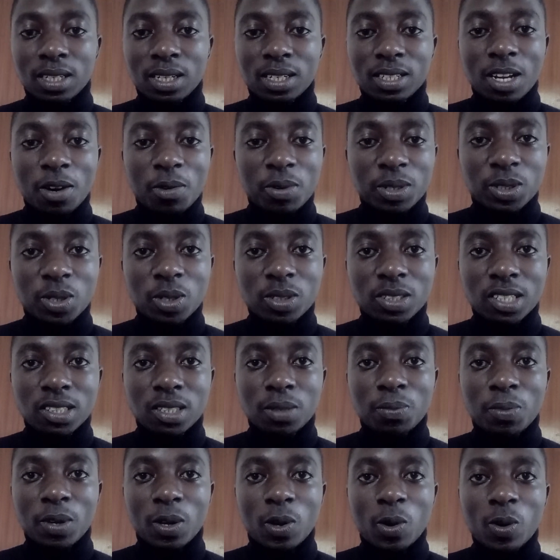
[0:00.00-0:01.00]
the resources
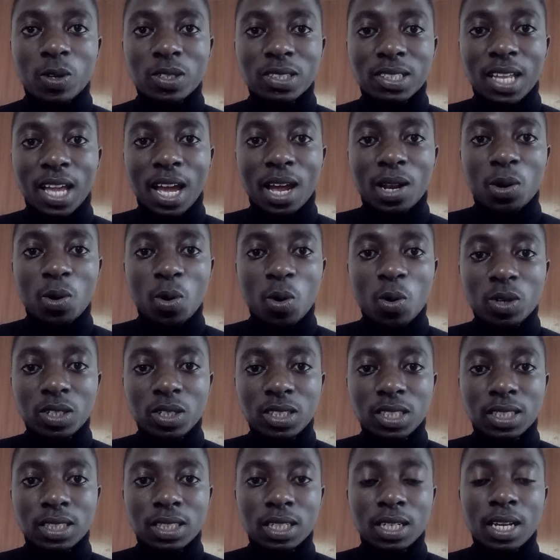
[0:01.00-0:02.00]
because they are
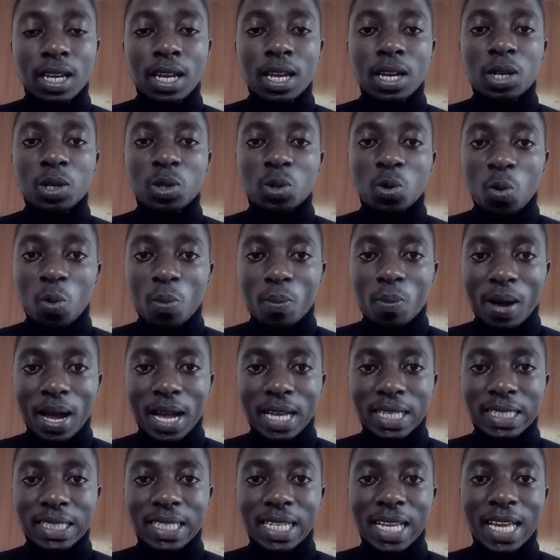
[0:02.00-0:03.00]
not too
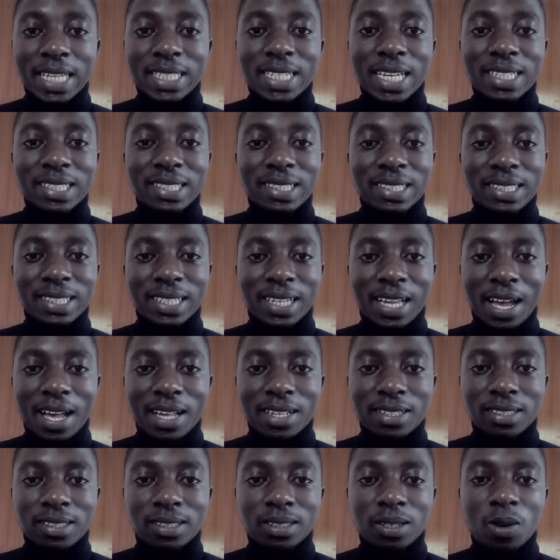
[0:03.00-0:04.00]
much, they are just scarce.